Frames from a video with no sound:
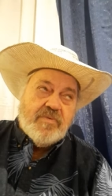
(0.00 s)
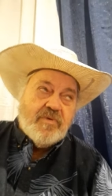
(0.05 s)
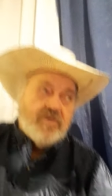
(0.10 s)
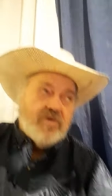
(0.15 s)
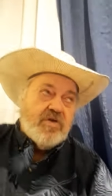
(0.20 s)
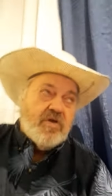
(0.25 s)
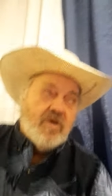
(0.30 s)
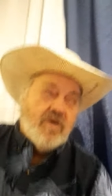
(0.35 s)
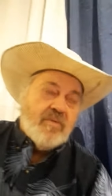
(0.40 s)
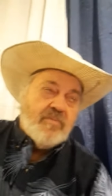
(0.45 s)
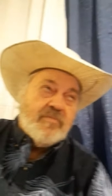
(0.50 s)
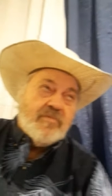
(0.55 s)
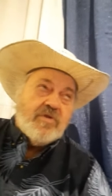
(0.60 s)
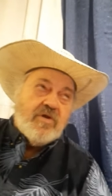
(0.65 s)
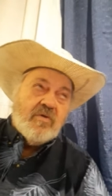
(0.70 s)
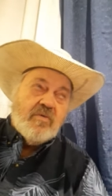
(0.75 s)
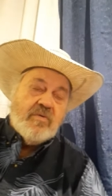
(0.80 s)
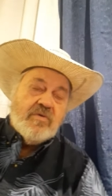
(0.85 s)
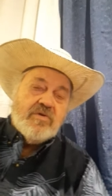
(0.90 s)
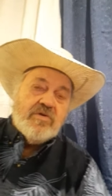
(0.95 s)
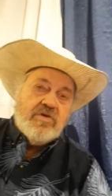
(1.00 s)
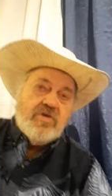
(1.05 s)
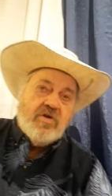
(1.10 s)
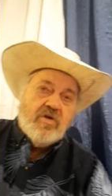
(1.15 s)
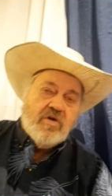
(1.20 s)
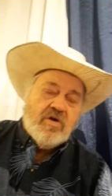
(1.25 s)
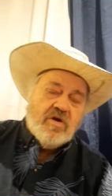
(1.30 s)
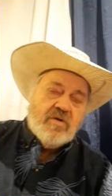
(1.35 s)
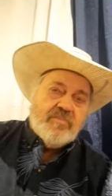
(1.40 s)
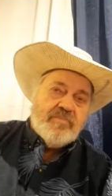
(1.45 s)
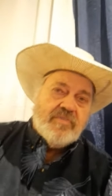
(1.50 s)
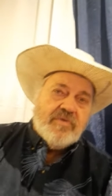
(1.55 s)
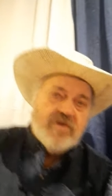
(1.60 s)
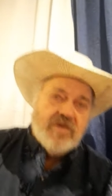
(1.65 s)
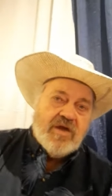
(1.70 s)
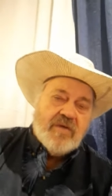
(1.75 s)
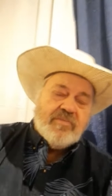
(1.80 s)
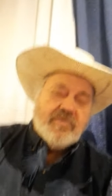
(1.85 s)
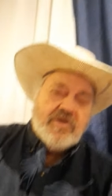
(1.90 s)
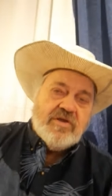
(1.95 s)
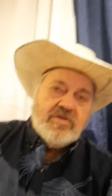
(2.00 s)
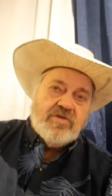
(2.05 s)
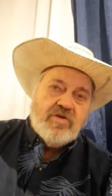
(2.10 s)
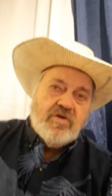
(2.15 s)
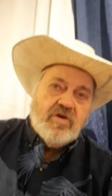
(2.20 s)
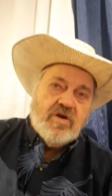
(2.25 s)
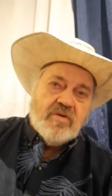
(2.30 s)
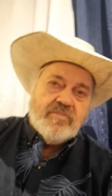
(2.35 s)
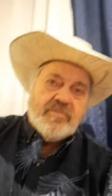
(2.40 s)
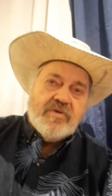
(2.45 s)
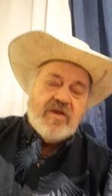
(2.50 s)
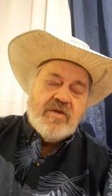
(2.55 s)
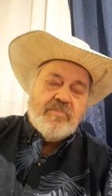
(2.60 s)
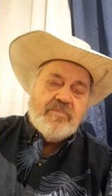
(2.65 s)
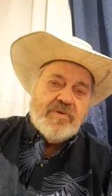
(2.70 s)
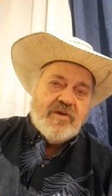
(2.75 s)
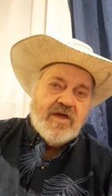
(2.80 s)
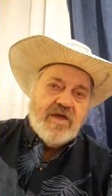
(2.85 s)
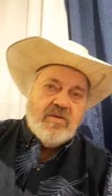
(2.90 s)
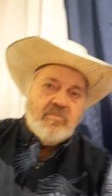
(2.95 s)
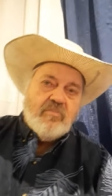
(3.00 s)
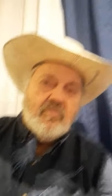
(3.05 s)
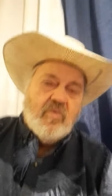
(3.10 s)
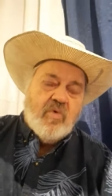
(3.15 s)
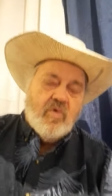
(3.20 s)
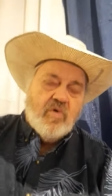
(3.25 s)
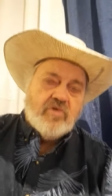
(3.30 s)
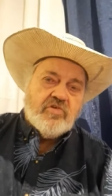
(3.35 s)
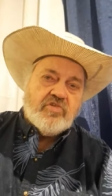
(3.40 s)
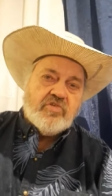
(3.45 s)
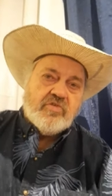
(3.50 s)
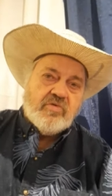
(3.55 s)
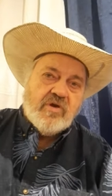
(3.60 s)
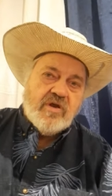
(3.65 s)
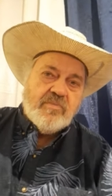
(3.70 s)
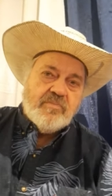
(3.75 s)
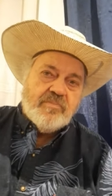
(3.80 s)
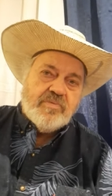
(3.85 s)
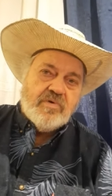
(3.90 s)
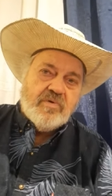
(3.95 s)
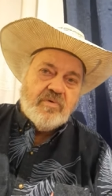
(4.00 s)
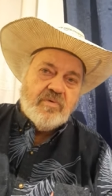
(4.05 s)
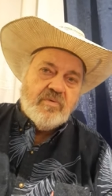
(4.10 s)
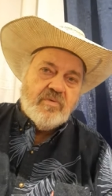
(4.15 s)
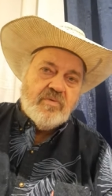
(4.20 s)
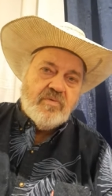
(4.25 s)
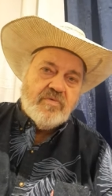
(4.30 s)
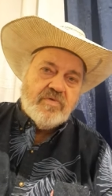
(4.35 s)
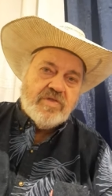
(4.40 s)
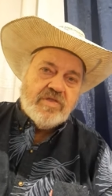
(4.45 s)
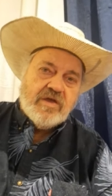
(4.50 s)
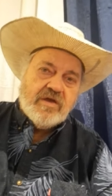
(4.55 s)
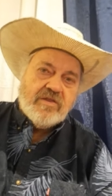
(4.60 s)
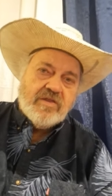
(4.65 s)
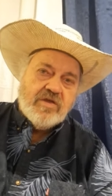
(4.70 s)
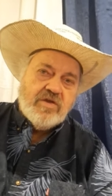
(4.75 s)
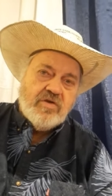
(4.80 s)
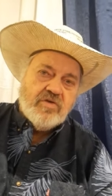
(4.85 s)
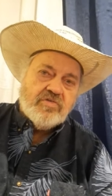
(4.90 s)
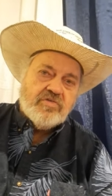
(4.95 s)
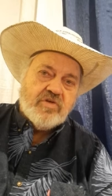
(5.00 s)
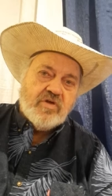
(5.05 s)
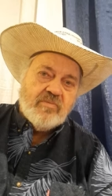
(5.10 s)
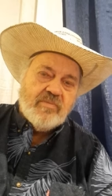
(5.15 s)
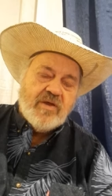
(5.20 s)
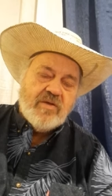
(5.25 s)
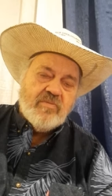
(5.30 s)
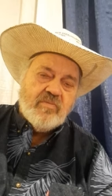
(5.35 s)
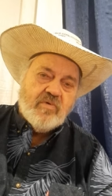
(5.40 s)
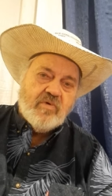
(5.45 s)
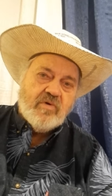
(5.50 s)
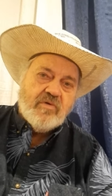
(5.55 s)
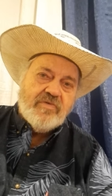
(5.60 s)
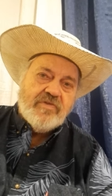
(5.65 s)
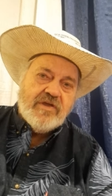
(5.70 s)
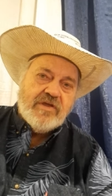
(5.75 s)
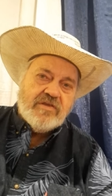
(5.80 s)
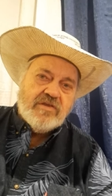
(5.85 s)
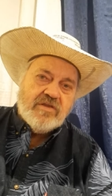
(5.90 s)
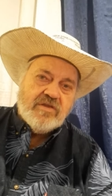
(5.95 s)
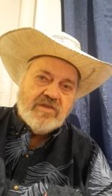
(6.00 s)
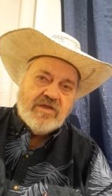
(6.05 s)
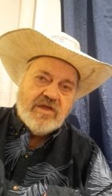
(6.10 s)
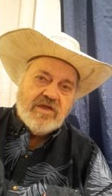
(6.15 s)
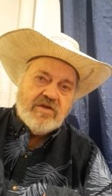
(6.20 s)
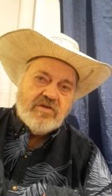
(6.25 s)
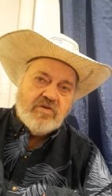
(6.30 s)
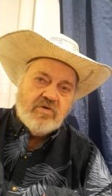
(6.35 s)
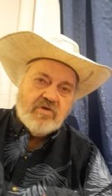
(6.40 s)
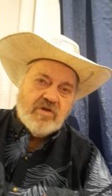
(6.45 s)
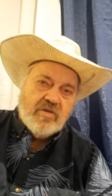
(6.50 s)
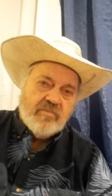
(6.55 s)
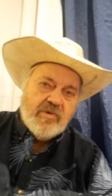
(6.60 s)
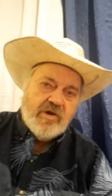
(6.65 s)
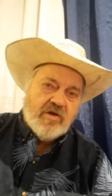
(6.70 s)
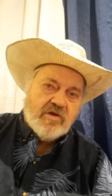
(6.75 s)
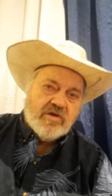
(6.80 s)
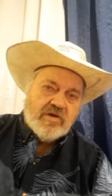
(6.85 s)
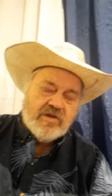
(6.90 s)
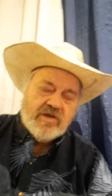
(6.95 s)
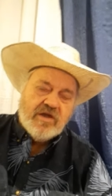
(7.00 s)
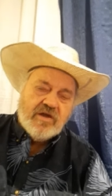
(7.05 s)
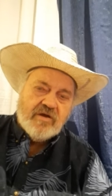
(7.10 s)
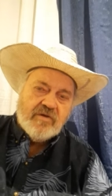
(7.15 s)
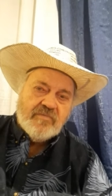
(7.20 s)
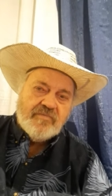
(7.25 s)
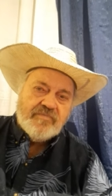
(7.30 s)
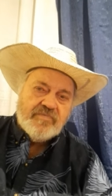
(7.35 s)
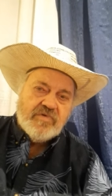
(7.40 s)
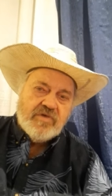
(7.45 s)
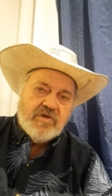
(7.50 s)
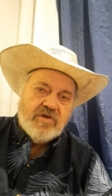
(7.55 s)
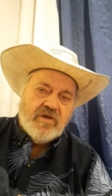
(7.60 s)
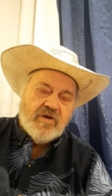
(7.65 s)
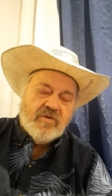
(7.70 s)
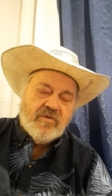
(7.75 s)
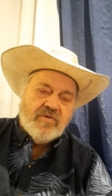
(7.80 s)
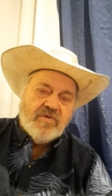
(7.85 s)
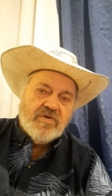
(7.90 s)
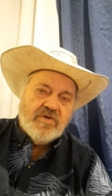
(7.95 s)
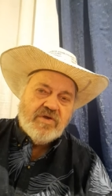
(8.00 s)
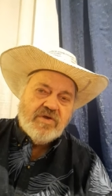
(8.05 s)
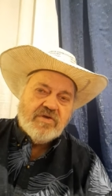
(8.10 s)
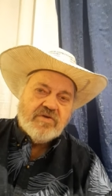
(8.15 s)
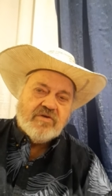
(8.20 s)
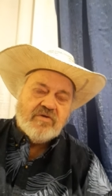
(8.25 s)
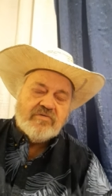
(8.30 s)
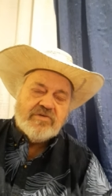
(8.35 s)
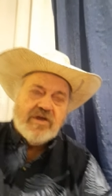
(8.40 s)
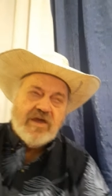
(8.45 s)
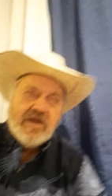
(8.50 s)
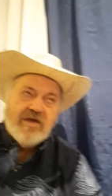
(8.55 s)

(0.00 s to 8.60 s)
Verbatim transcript: Europe, no, Europe, yeah, in Europe they play more straight pool now. They used to maybe more than they do in America now, you know, because they